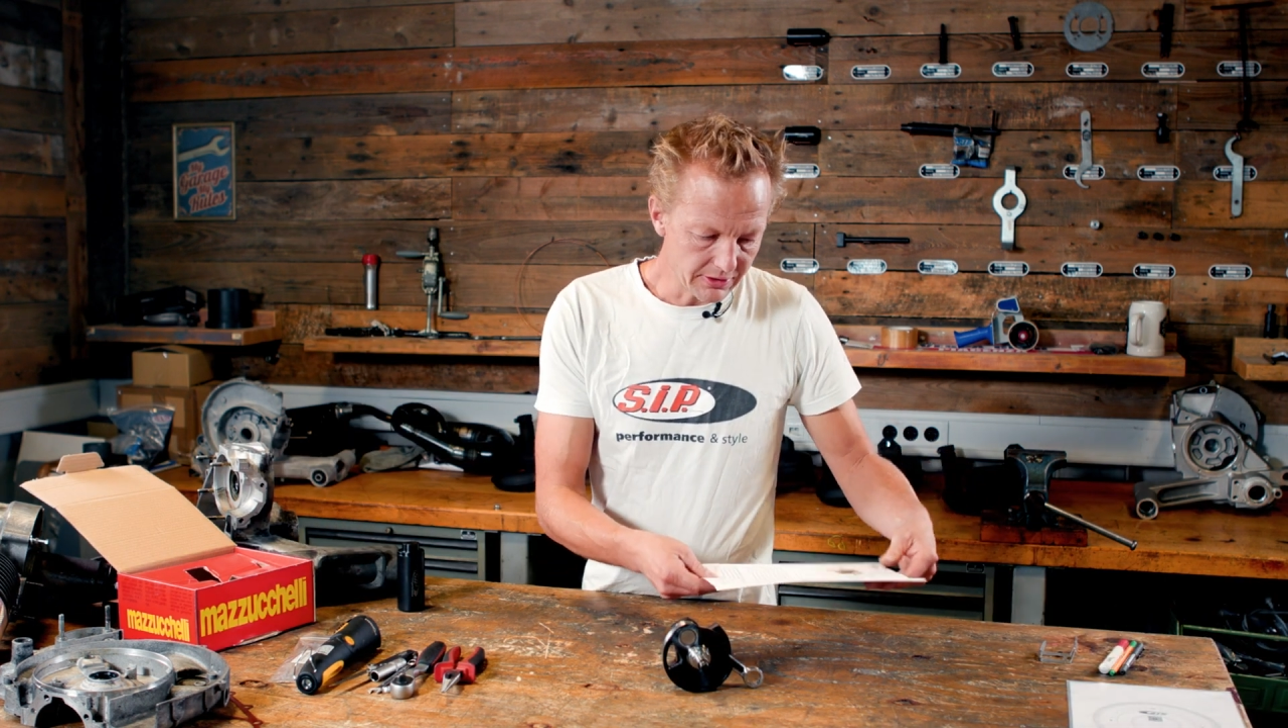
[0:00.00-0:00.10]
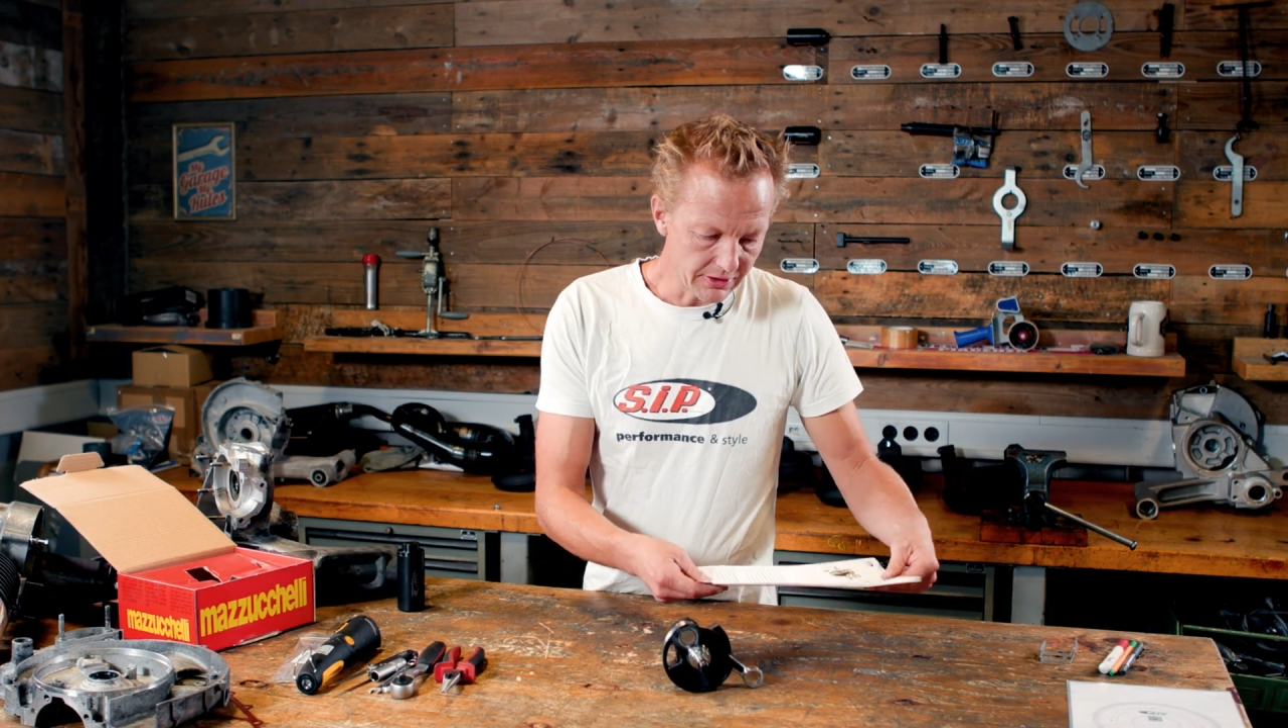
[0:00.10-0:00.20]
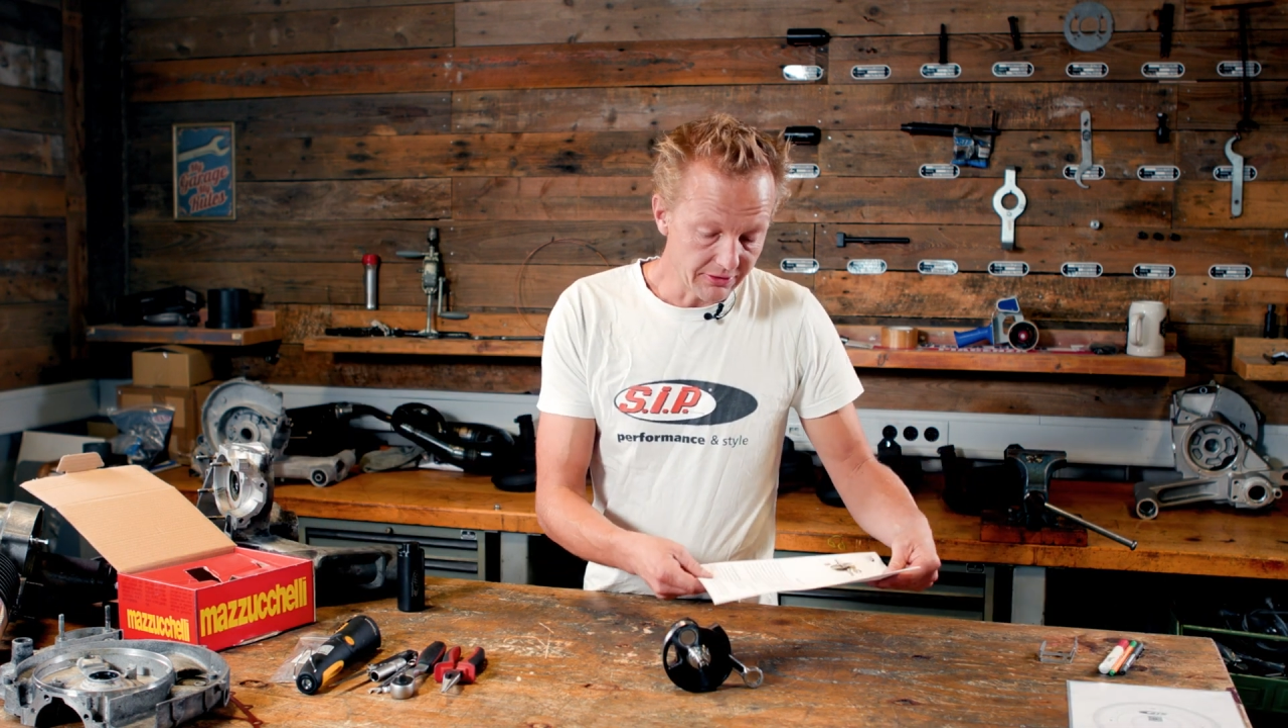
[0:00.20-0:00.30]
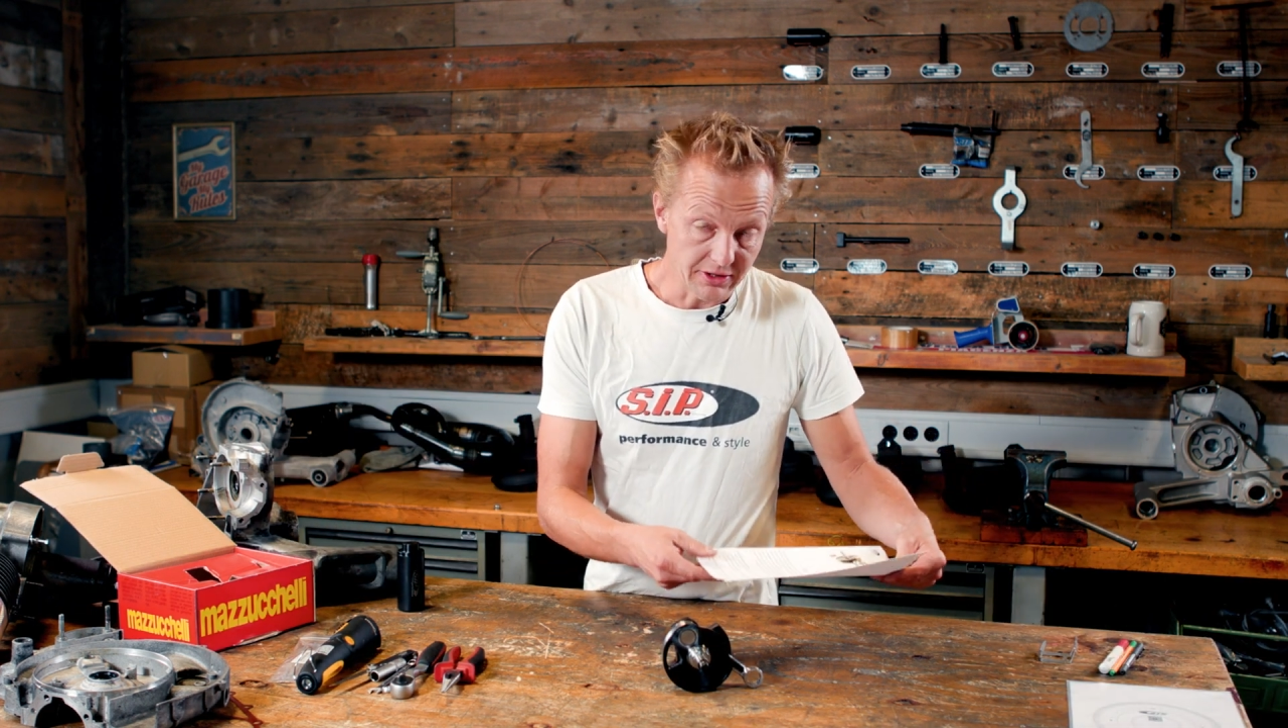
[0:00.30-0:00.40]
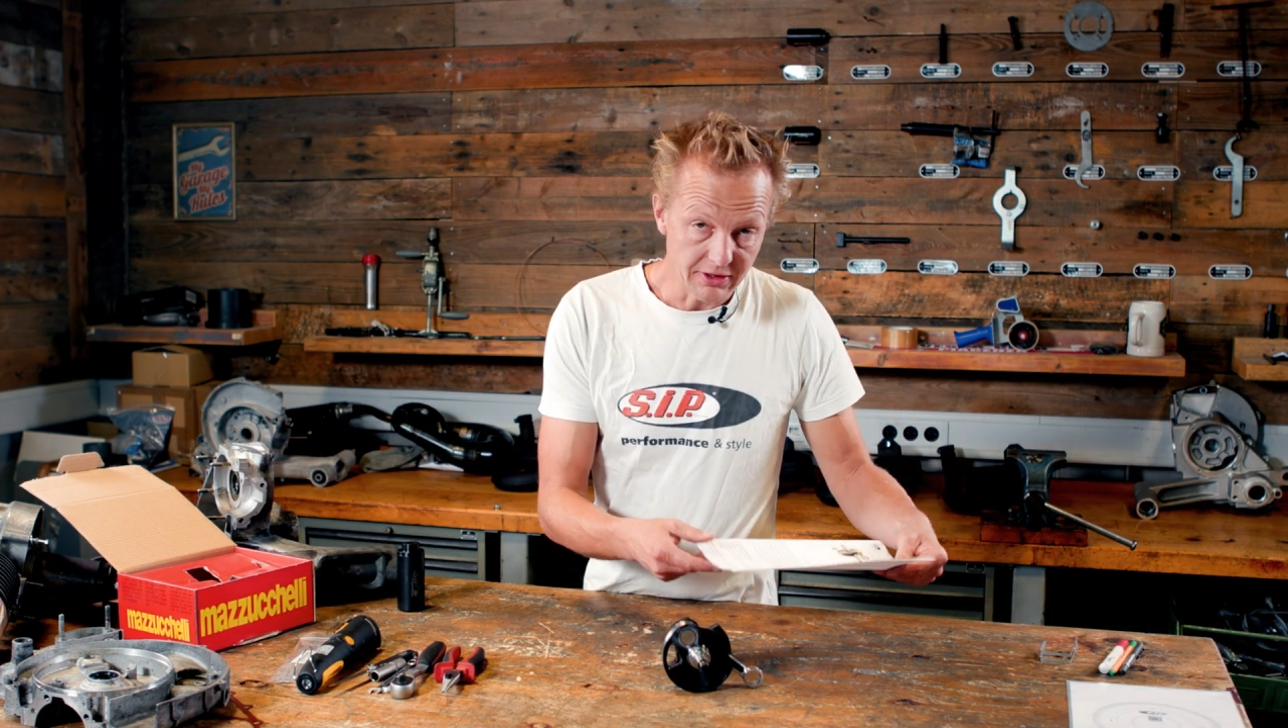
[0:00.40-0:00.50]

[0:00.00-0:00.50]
in the